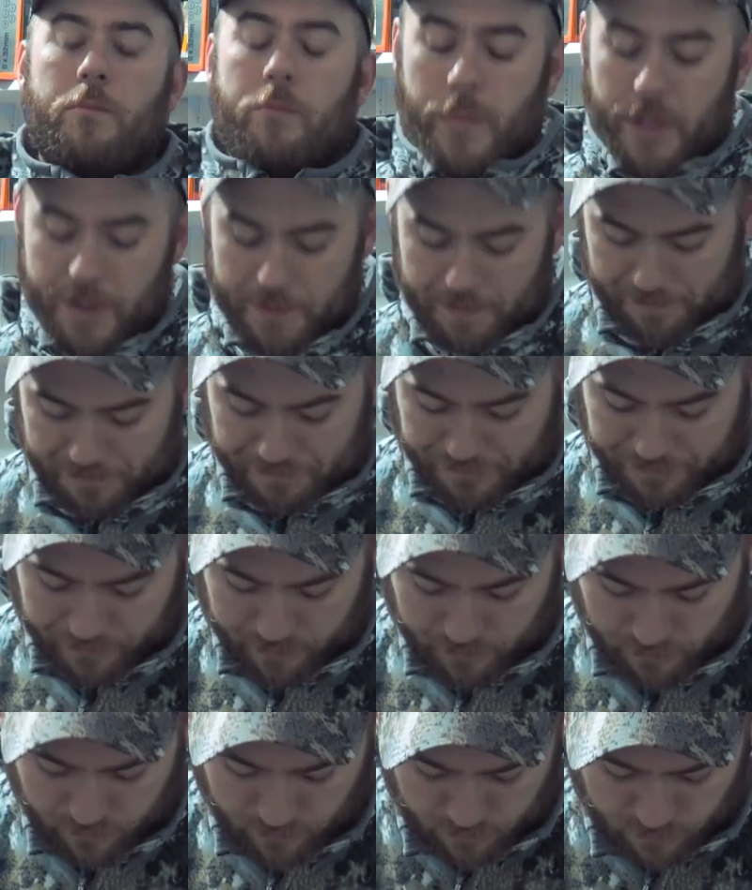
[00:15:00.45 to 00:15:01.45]
But
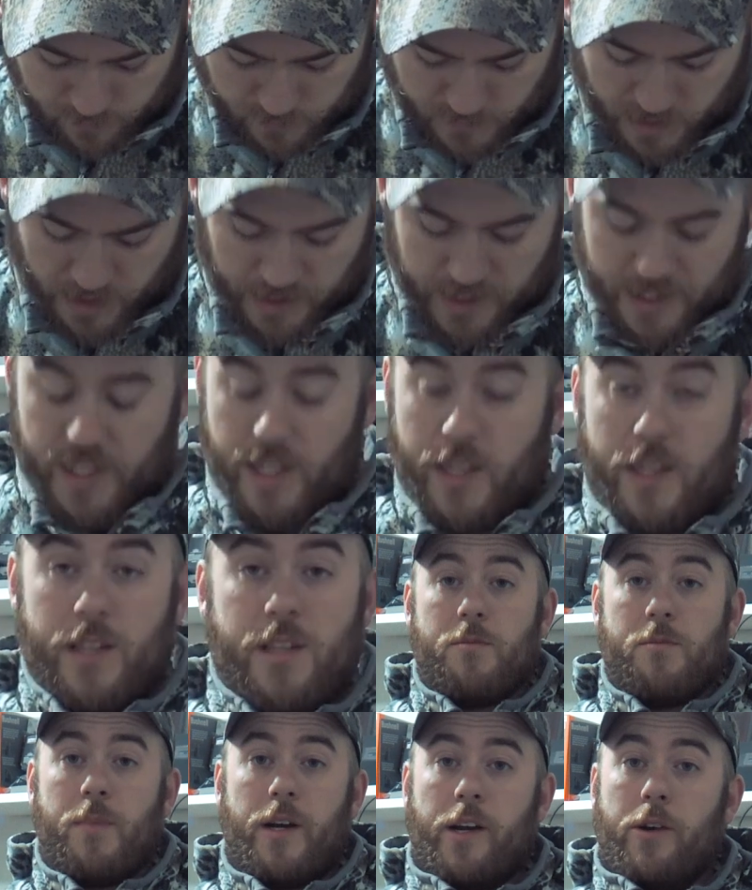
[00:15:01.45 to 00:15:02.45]
like I said,
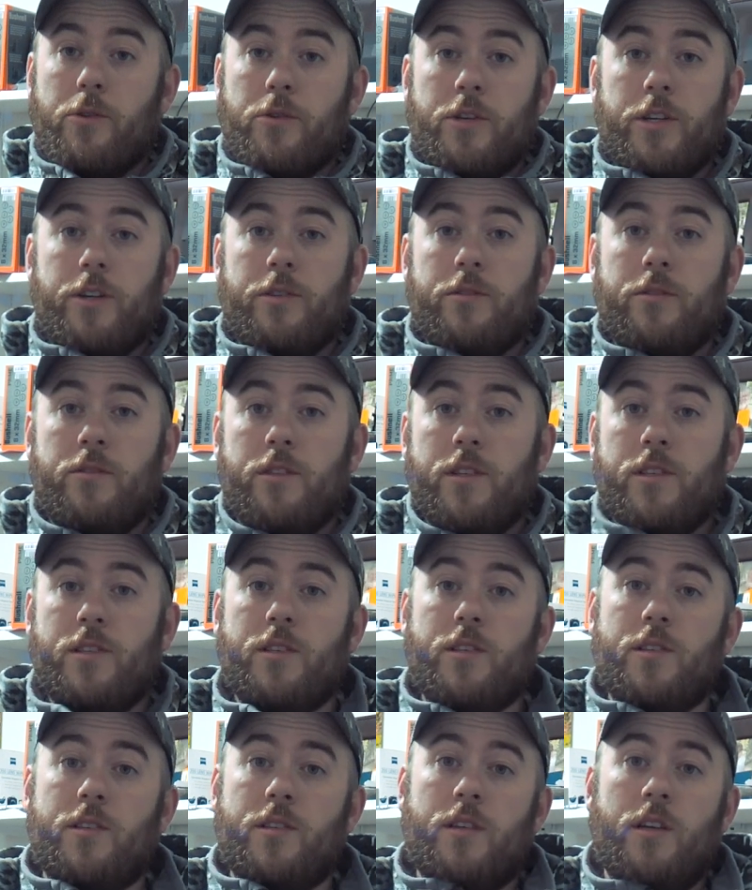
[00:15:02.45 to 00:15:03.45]
my go-to. This
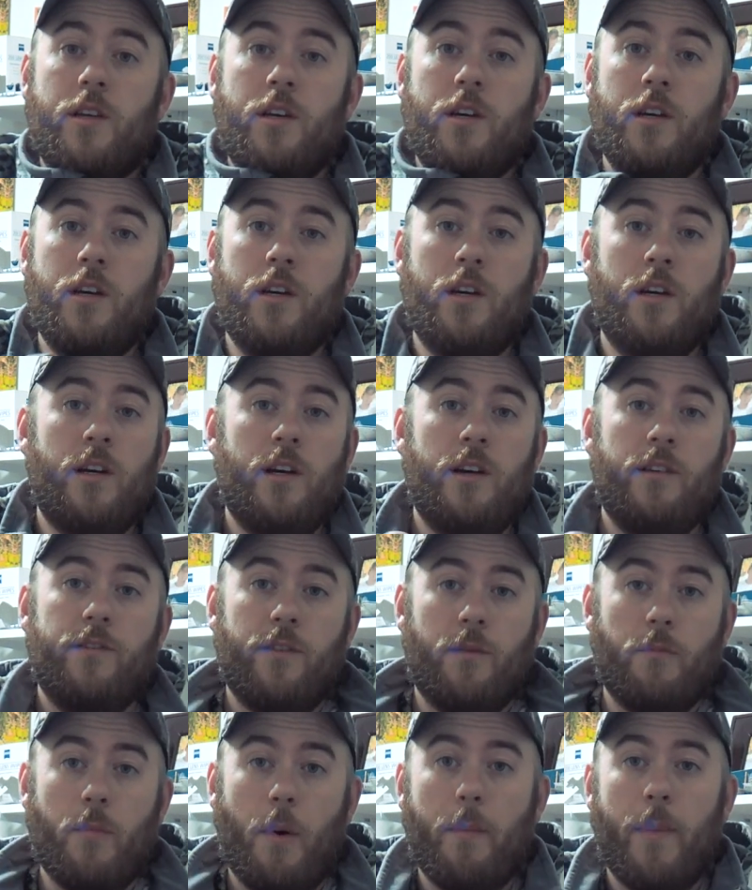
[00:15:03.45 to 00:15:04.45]
is
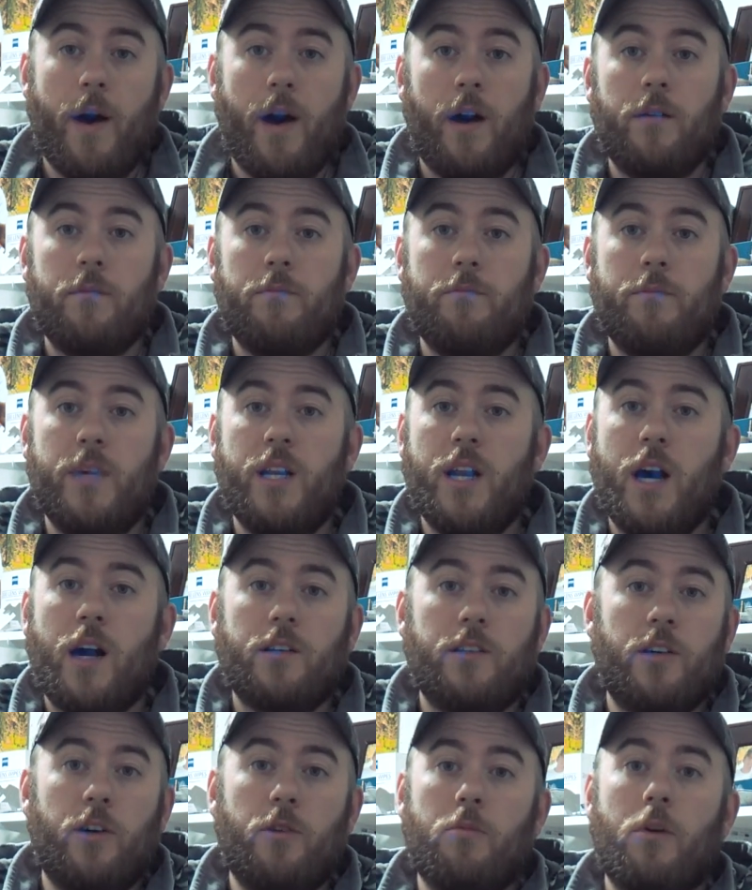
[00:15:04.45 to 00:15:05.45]
from about
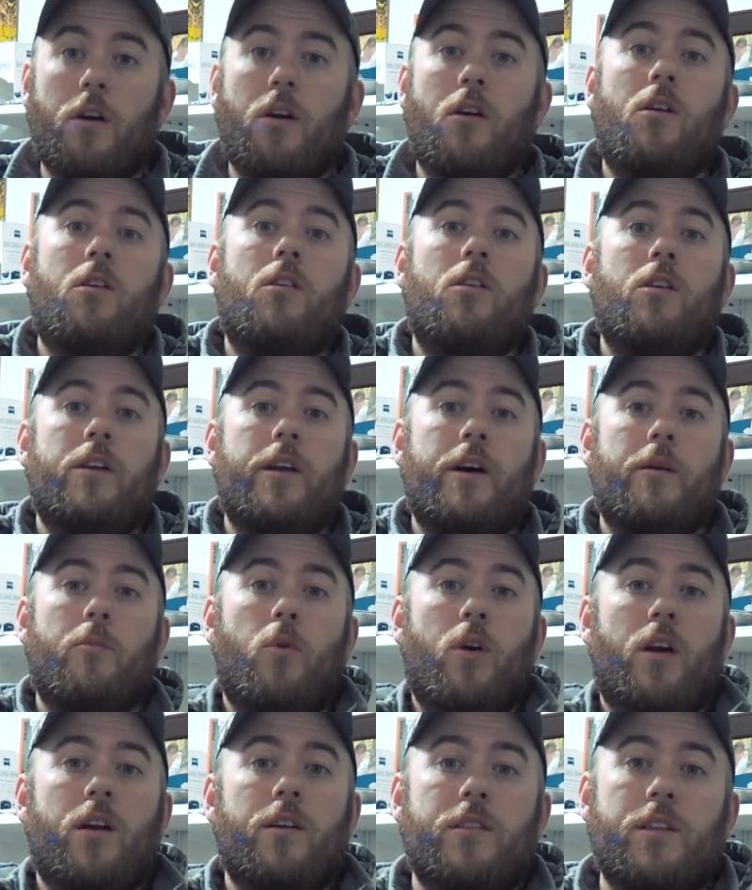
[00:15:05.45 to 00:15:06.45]
mid-October on. I'm
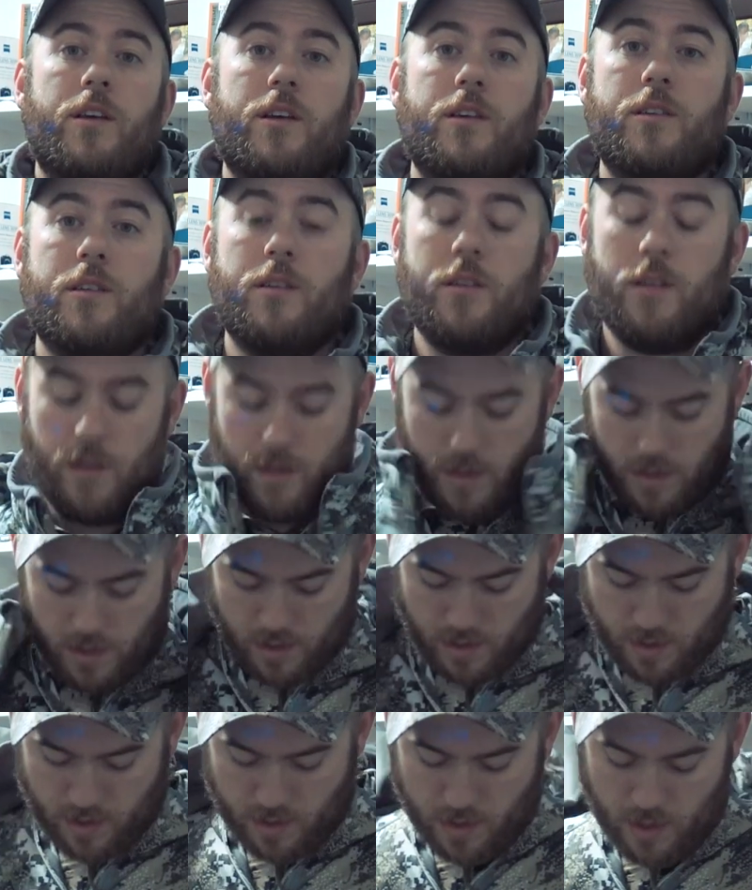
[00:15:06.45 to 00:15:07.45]
wearing this
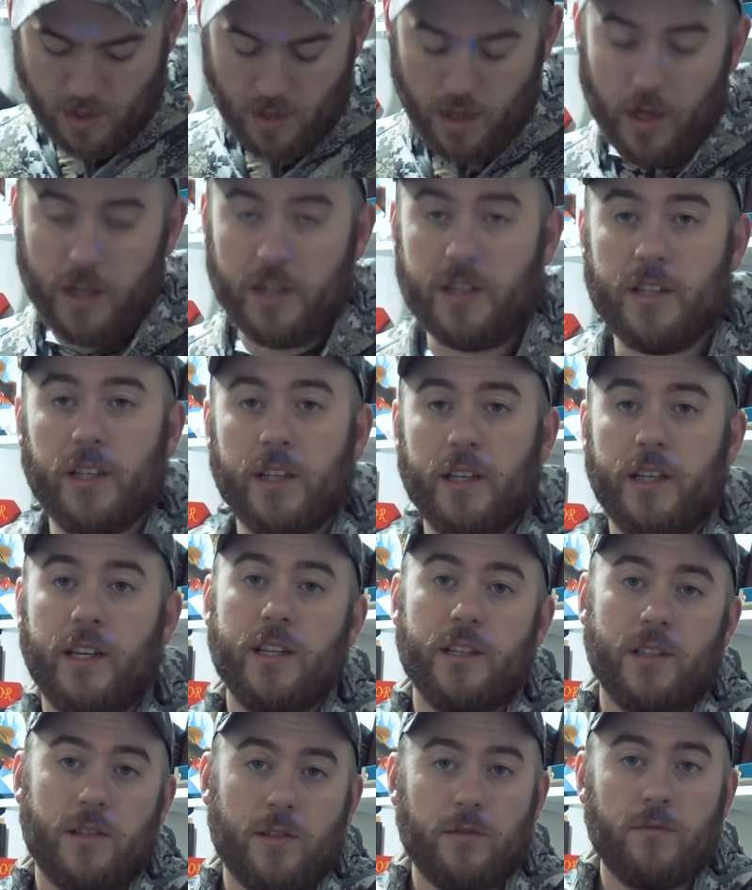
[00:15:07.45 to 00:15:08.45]
until it
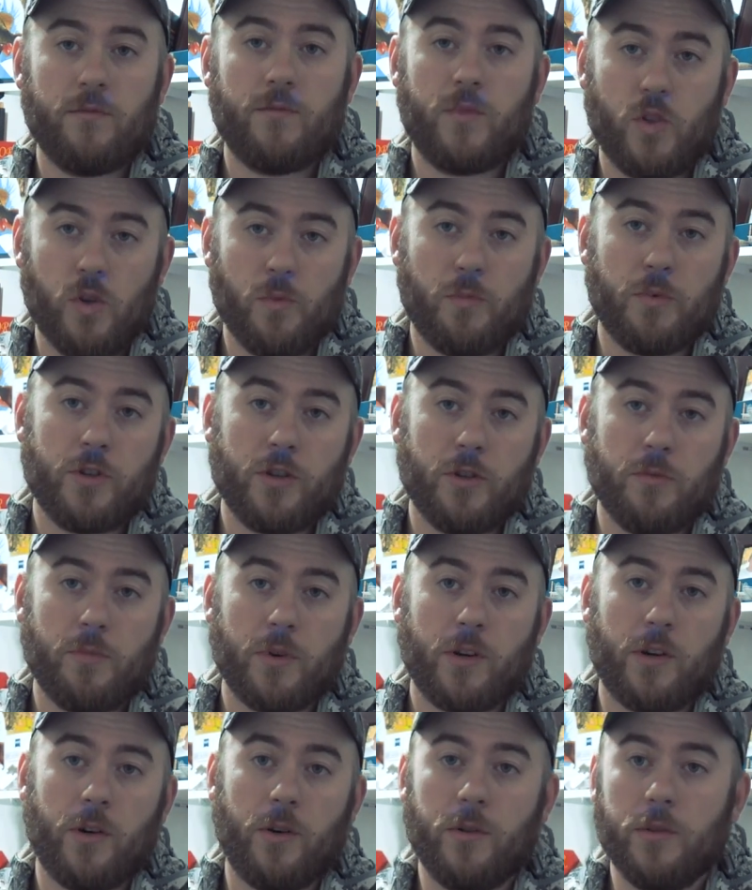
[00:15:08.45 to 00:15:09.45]
gets super,
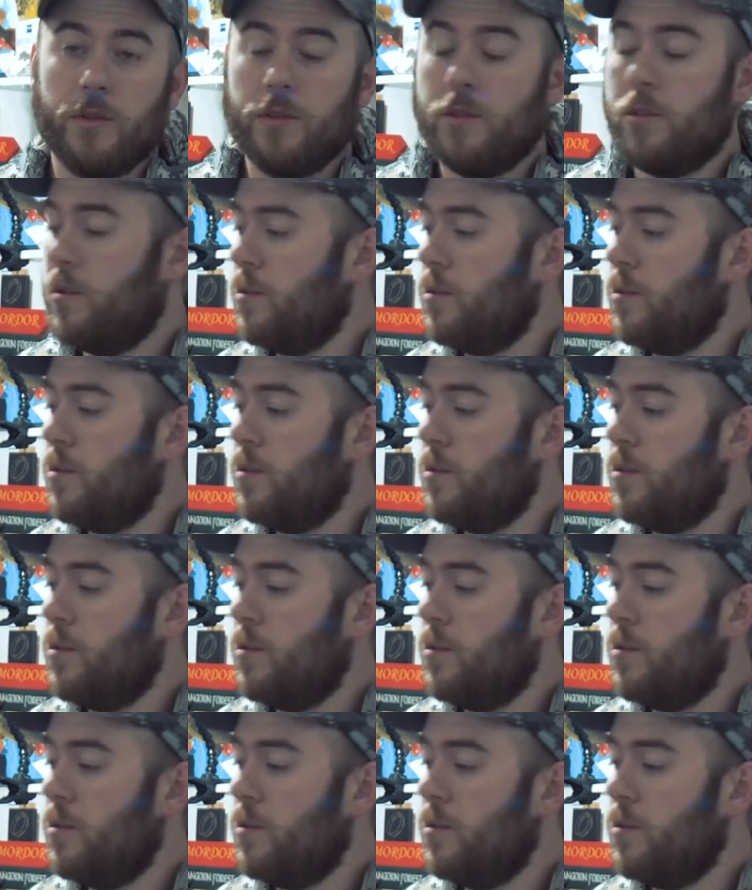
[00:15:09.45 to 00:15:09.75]
super cold.